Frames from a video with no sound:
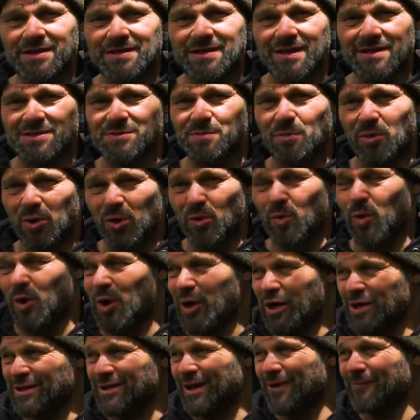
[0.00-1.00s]
That's my
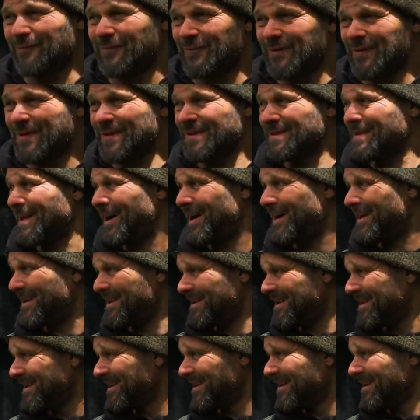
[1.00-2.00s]
work done for the
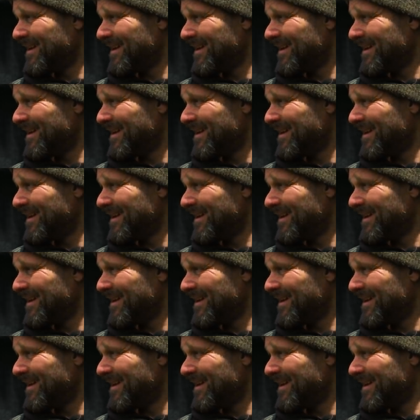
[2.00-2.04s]
day.